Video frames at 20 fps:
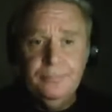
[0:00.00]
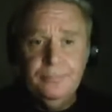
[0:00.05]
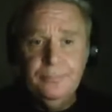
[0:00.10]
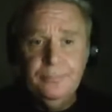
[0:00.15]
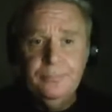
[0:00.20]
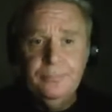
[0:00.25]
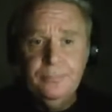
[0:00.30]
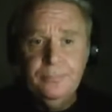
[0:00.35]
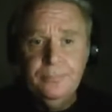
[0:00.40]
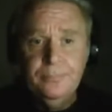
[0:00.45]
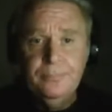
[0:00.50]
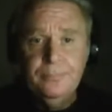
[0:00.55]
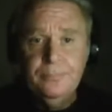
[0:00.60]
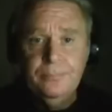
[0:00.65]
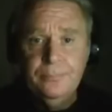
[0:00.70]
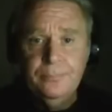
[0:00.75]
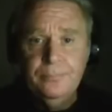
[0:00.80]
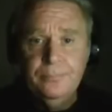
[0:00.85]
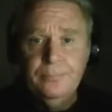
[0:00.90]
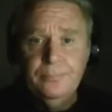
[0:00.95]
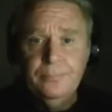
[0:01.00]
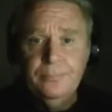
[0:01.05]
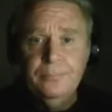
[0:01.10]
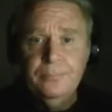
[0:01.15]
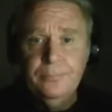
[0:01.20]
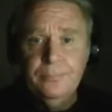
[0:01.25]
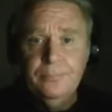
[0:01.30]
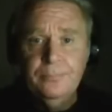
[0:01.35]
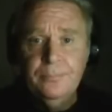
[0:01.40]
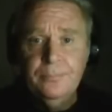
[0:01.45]

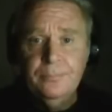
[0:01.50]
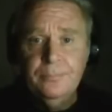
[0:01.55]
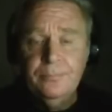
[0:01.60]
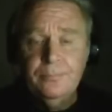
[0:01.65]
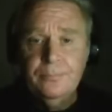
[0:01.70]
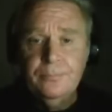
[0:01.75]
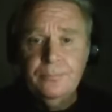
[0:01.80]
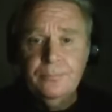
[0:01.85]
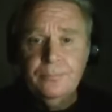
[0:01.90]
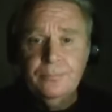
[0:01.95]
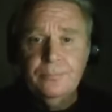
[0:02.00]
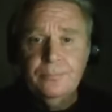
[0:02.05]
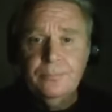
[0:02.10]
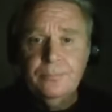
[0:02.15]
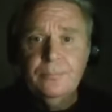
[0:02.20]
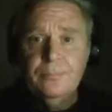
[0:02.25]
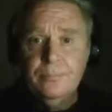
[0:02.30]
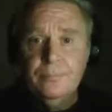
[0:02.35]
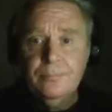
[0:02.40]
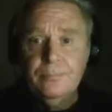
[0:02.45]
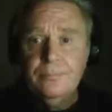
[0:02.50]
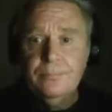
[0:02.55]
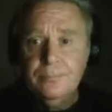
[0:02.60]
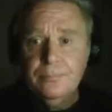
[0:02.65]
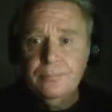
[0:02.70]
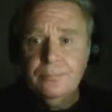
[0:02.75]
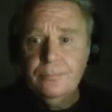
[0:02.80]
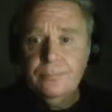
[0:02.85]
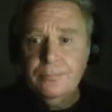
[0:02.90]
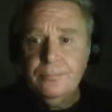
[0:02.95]

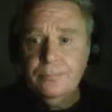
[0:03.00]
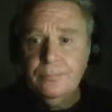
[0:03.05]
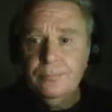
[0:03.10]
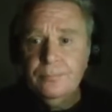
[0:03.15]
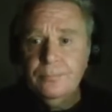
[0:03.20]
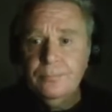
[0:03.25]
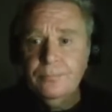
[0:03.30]
The person shown says nothing.